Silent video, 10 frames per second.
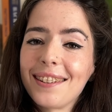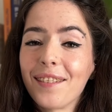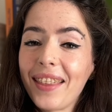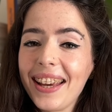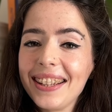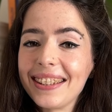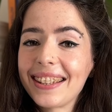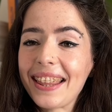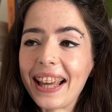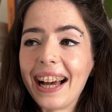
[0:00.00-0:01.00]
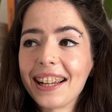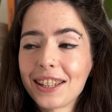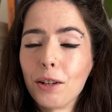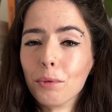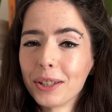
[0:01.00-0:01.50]
of things that
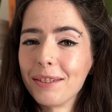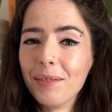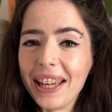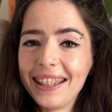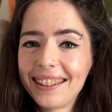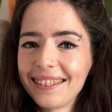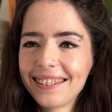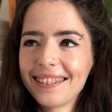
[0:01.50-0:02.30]
I want to make